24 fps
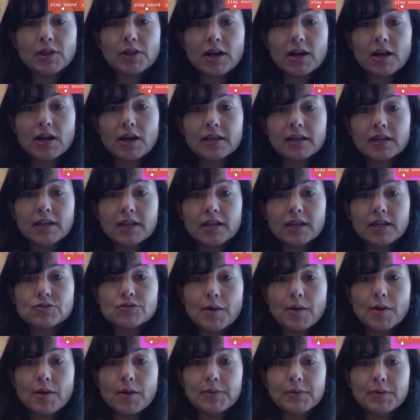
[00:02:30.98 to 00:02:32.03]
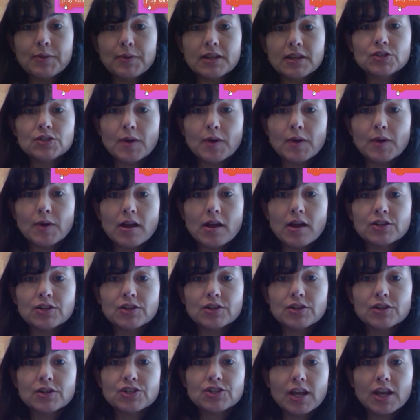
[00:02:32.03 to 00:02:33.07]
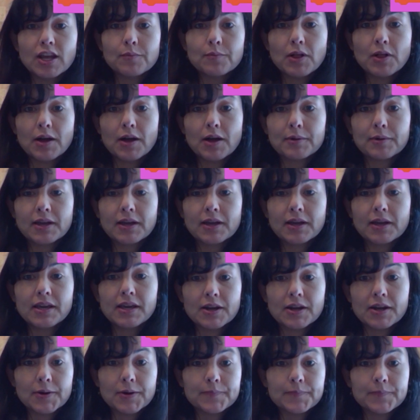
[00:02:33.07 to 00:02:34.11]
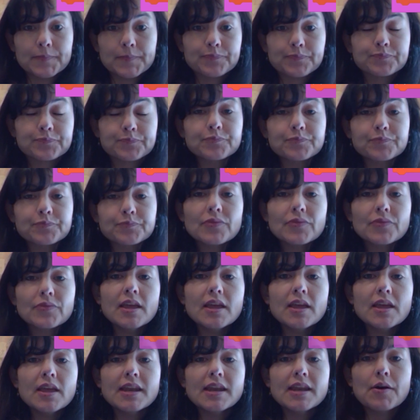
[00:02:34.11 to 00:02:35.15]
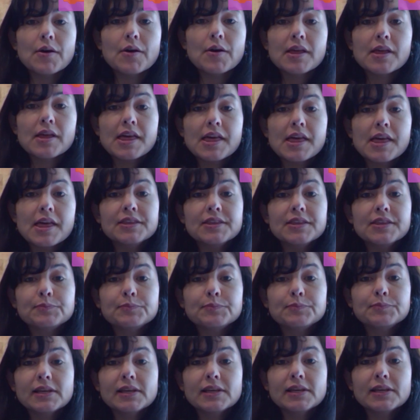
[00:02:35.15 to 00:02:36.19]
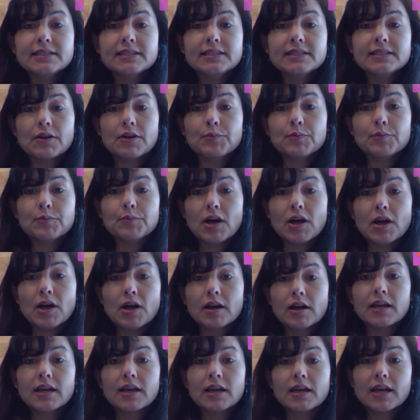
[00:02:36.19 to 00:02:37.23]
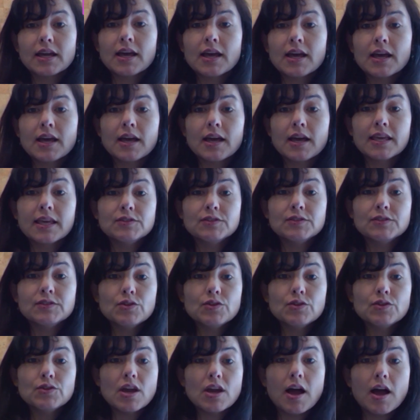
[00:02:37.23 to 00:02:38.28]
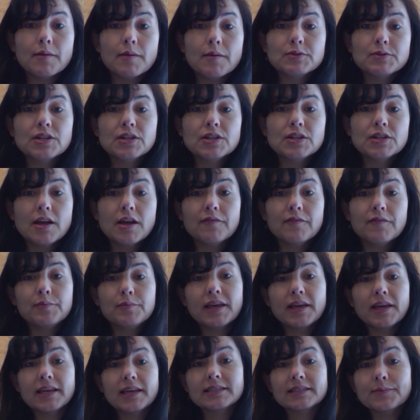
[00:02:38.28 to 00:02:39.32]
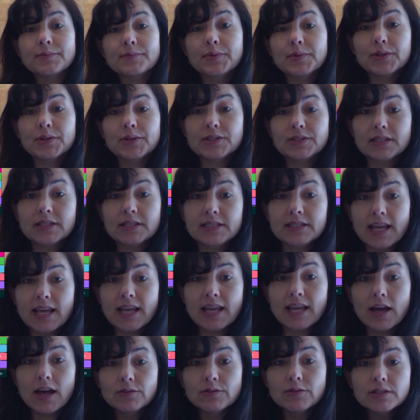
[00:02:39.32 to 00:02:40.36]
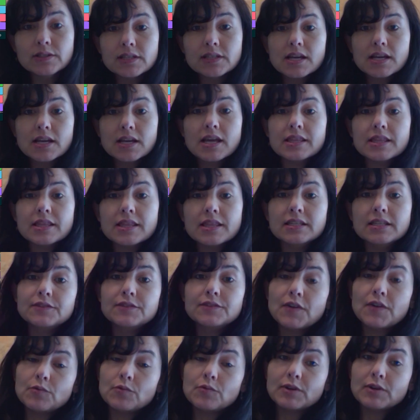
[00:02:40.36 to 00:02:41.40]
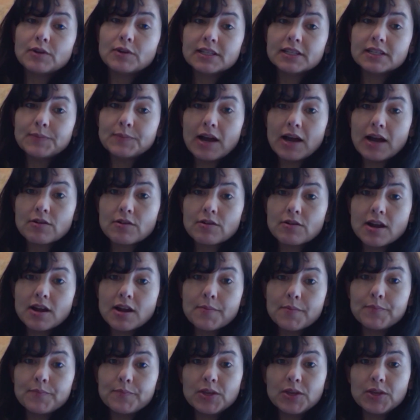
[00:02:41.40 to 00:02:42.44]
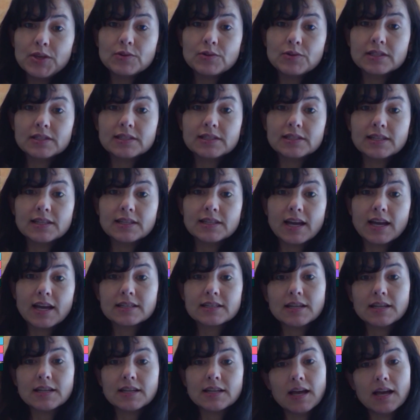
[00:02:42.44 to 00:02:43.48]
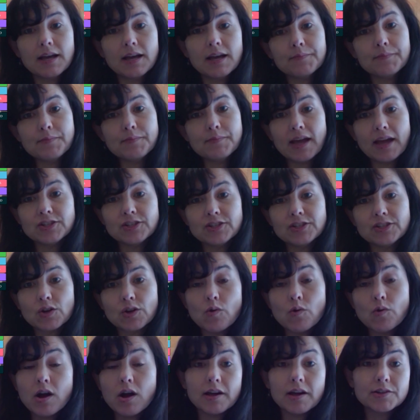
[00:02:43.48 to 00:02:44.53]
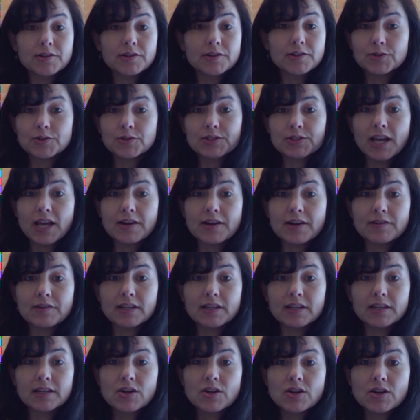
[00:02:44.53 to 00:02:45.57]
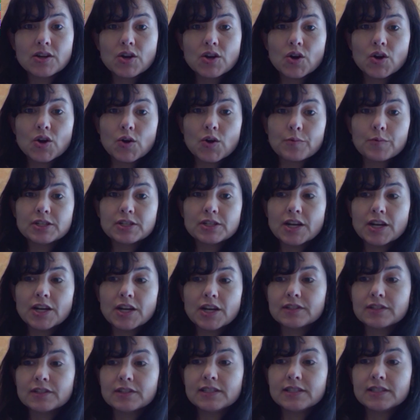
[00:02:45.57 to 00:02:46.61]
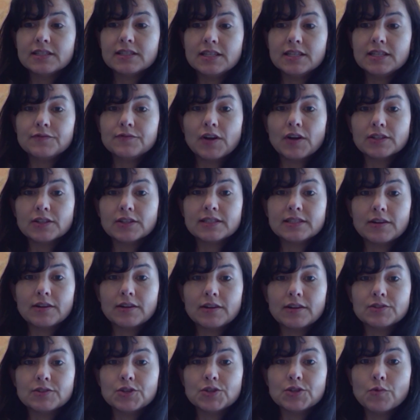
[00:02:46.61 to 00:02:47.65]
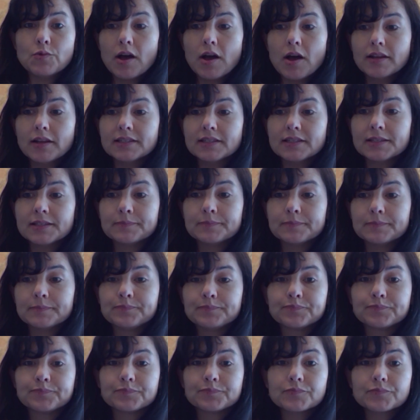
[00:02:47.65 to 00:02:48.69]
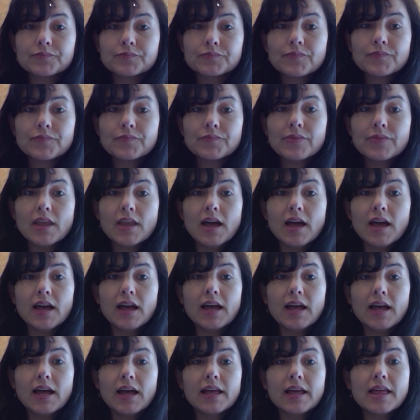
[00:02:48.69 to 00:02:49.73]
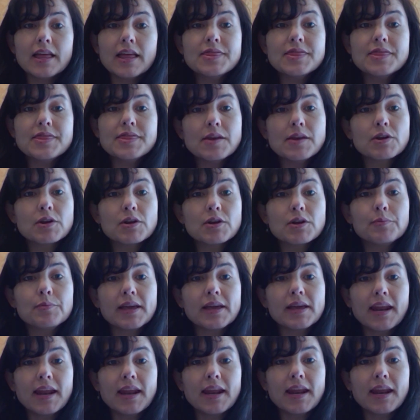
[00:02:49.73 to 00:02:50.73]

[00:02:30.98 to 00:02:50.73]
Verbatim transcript: block and drop it into my on shake block here. Now, this play sound block uh, gives you the option of playing some built-in sounds the default one is Power Up, but you can select uh, Magic Wand or Siren or whichever default sound you want. Uh, then we're going to play an